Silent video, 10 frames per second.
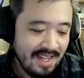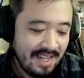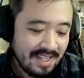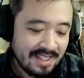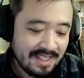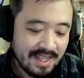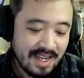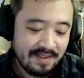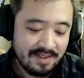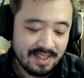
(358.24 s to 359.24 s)
It's
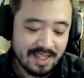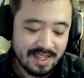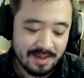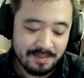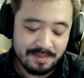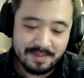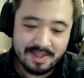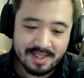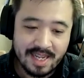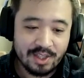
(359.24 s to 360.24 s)
kind of just like a
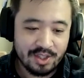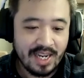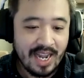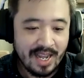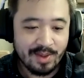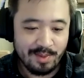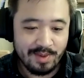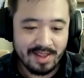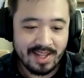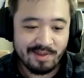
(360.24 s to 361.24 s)
slash and hack through
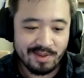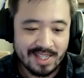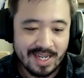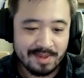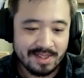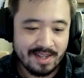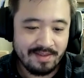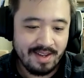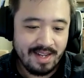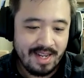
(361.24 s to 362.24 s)
the levels type
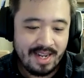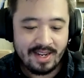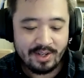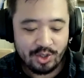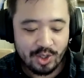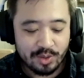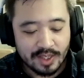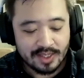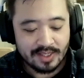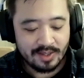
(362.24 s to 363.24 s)
stuff, and it shows
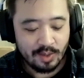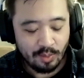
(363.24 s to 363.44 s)
like the